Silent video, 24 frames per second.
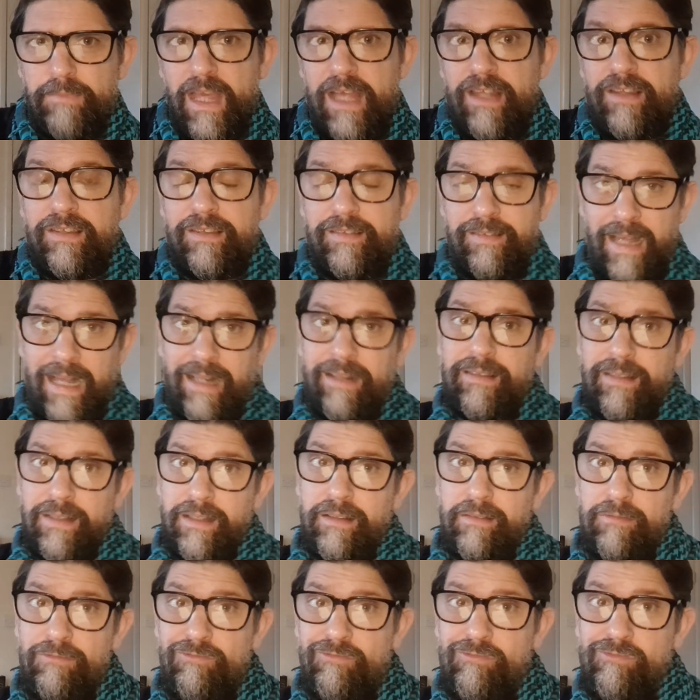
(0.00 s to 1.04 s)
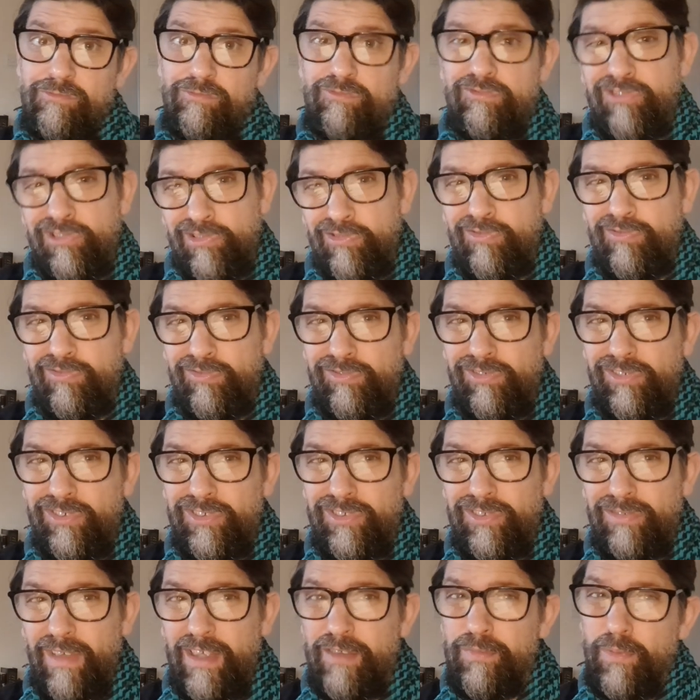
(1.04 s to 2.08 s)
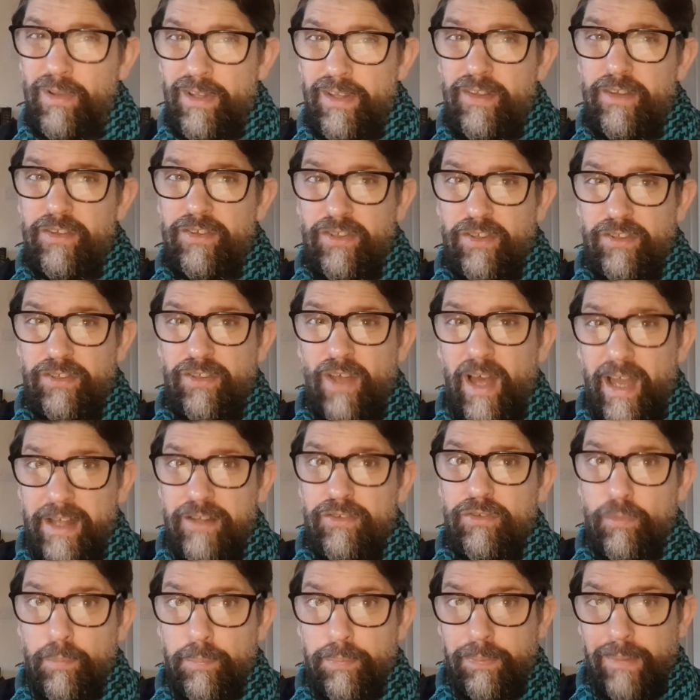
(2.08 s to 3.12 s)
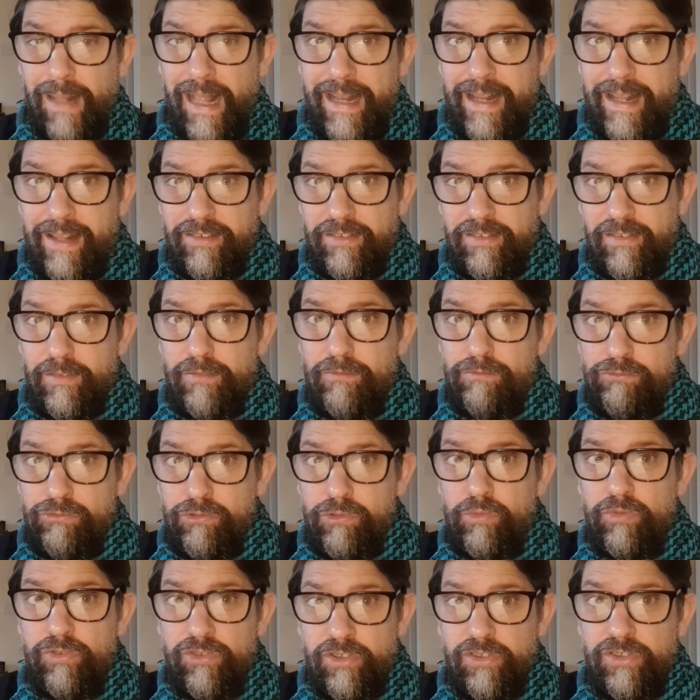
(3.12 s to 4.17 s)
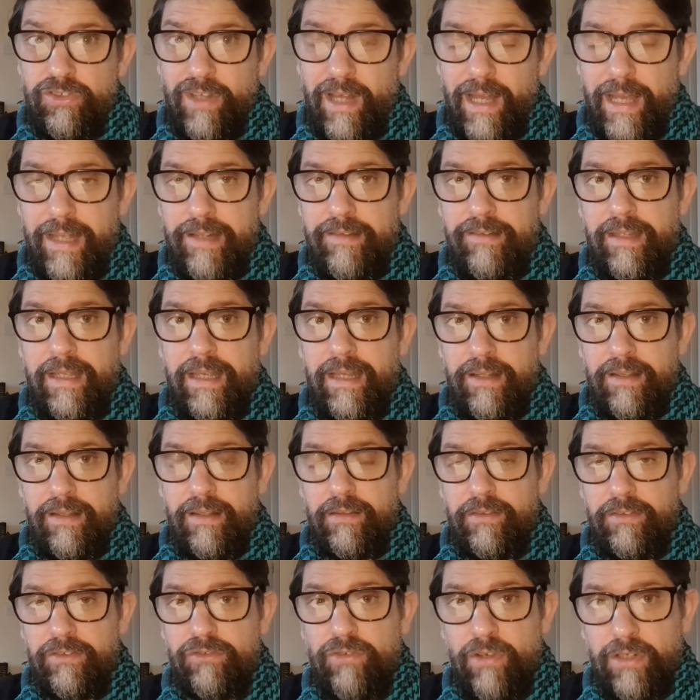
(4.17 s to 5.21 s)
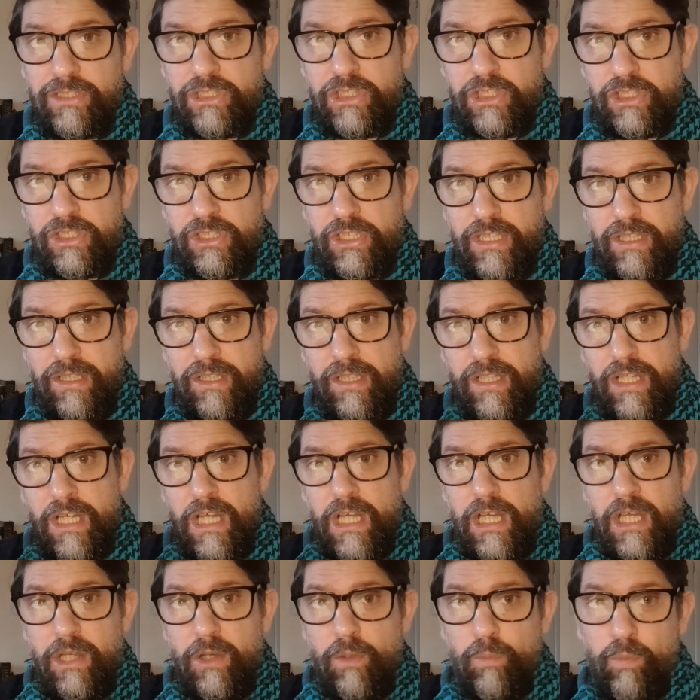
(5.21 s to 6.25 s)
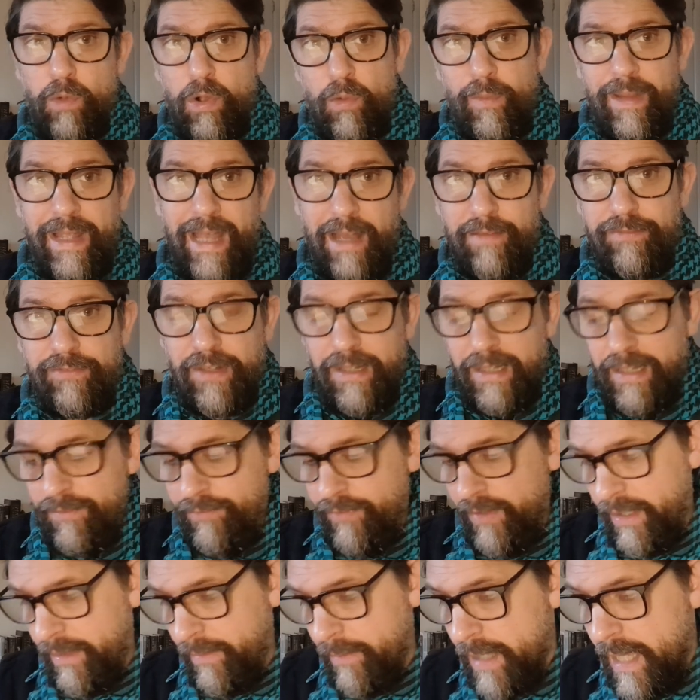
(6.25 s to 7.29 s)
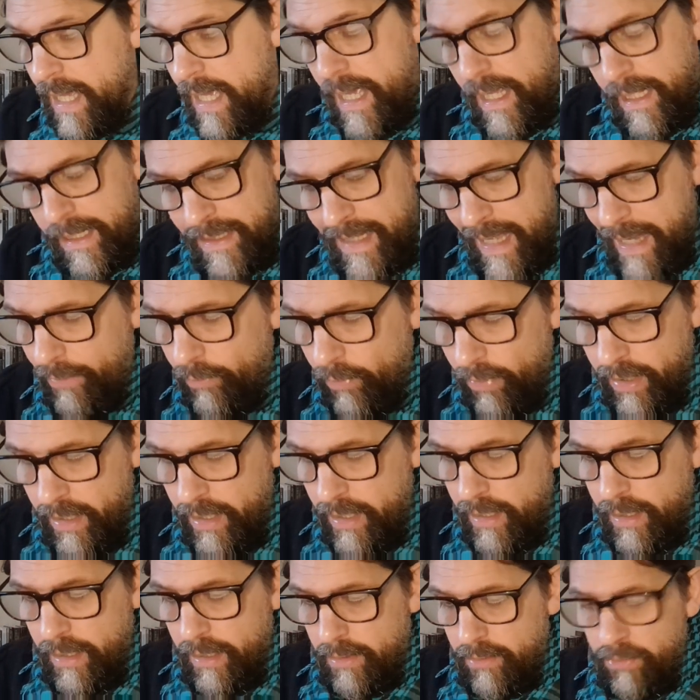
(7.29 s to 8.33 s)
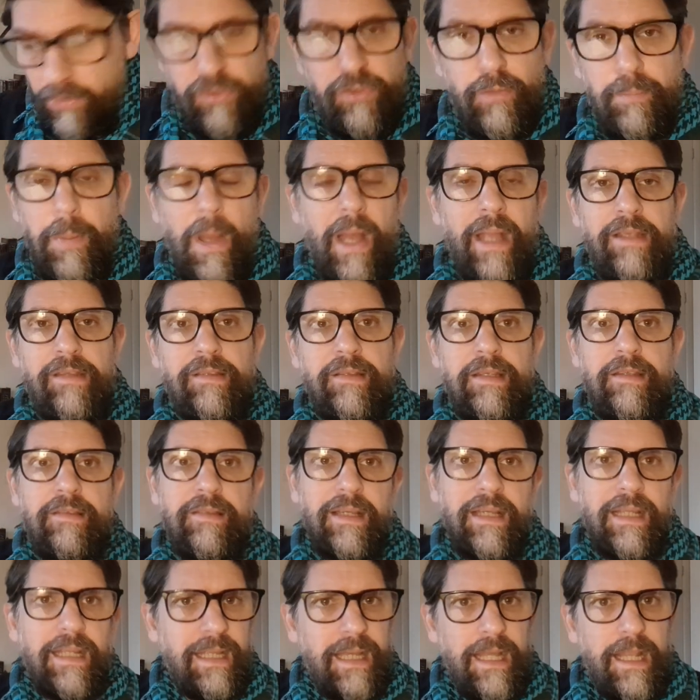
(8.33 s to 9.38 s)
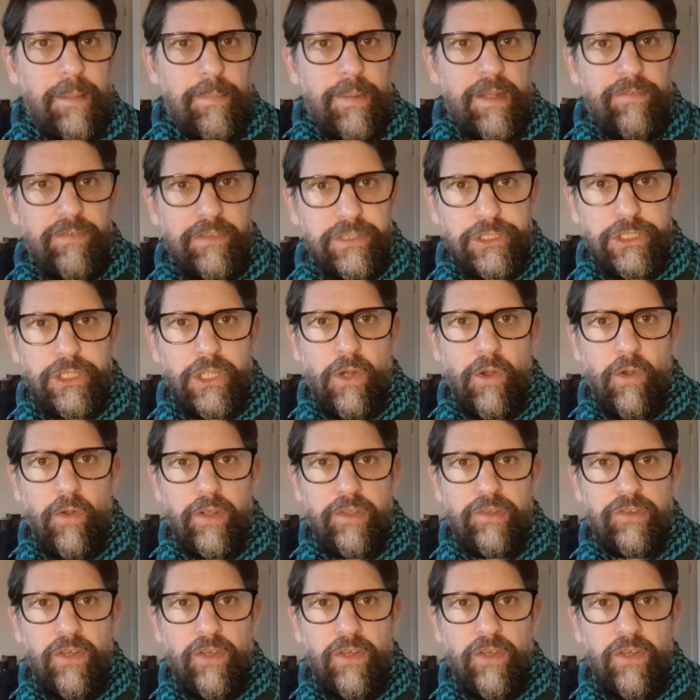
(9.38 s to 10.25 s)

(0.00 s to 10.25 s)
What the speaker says: Saturn is one of the societal planets. So it rules society and the structures and what we have to live in. Now, so Pisces are going to get a bit of a shock.